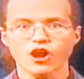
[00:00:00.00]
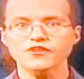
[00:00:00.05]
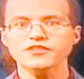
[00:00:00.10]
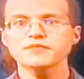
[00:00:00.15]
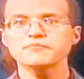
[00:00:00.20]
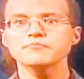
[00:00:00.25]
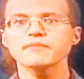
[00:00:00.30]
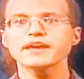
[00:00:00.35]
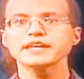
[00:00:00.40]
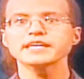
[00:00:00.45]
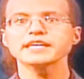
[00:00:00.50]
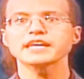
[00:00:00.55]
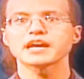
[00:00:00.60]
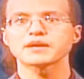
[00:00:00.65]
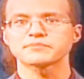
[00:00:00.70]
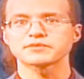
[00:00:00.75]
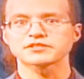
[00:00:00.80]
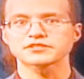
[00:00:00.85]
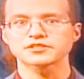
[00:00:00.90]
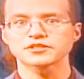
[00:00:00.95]
the many
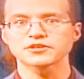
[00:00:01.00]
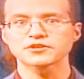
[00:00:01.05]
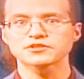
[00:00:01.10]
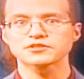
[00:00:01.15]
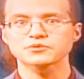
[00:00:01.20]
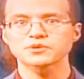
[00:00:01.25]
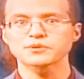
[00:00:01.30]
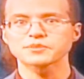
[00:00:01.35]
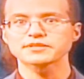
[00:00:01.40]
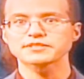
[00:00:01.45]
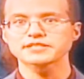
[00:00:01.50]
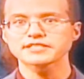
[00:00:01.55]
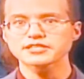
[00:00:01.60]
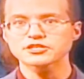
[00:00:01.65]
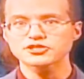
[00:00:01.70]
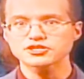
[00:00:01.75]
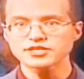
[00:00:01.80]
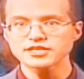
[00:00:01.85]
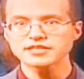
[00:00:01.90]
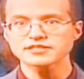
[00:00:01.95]
episodes where we see
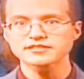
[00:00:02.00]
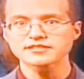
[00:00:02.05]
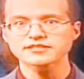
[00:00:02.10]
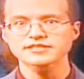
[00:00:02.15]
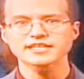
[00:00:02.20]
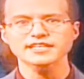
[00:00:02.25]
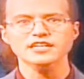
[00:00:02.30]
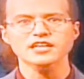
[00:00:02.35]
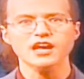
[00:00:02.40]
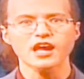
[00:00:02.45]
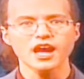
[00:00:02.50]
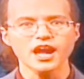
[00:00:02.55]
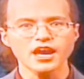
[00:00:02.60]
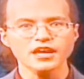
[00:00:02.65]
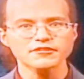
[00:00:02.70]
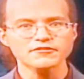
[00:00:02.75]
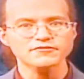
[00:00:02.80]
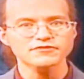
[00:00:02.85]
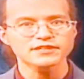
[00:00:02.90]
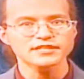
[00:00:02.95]
Jesus in
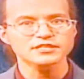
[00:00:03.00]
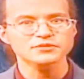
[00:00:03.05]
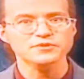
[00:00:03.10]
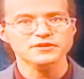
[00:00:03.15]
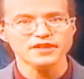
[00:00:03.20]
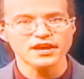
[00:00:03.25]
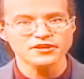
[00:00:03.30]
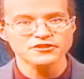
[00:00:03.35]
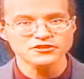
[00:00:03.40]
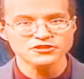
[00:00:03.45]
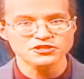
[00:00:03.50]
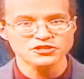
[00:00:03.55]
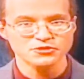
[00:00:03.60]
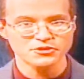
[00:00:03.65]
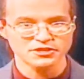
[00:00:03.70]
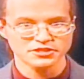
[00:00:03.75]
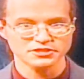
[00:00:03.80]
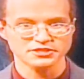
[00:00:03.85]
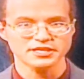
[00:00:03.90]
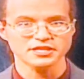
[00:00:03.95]
conflict with other
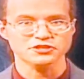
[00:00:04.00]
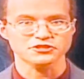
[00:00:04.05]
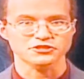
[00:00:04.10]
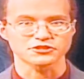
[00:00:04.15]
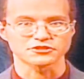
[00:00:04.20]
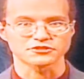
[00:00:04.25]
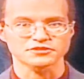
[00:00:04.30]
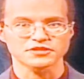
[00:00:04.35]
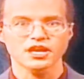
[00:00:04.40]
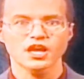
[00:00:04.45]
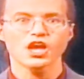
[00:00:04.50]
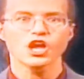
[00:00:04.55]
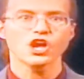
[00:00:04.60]
Jewish teachers,